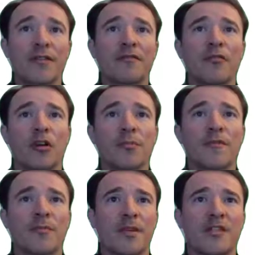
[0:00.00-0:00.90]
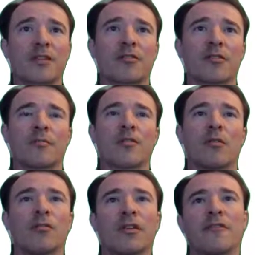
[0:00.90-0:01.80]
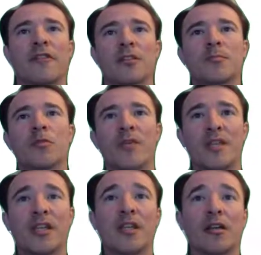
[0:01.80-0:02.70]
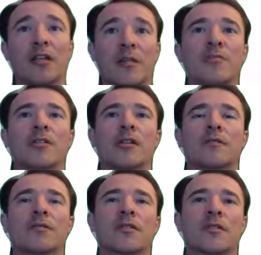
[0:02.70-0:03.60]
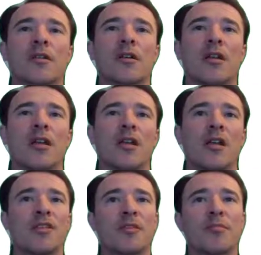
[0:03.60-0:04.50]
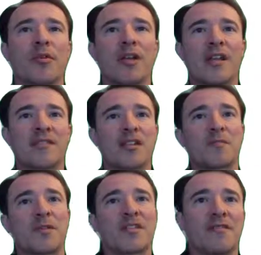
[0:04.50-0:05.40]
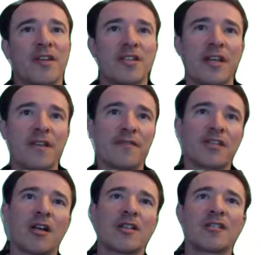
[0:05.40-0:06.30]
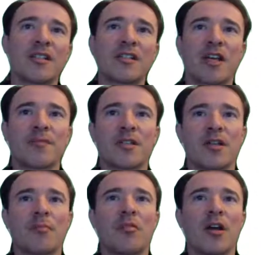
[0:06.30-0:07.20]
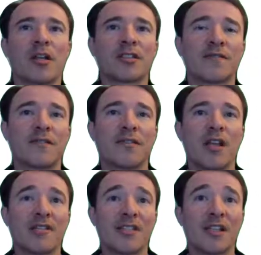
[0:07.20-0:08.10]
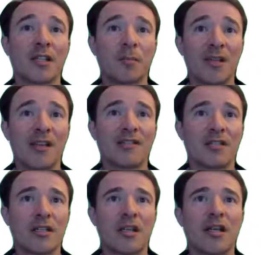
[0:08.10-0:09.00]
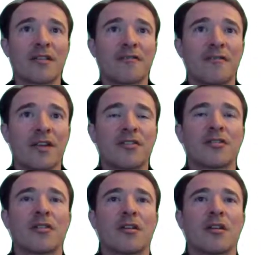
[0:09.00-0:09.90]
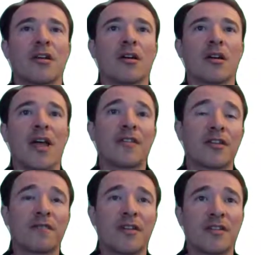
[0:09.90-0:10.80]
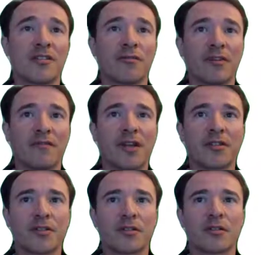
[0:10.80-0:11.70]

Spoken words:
form of the mixing term is only available with the ELM solver. It's computed as the explicit face eddy viscosity times the dot product of the velocity Laplacian at the face and the face unit vector.